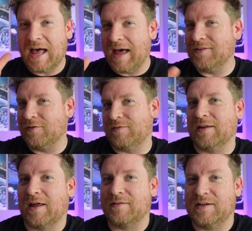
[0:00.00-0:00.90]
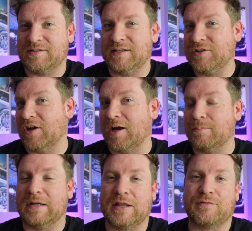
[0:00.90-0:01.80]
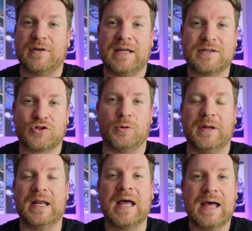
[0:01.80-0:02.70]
and the fact that this DJI Mini 3 is coming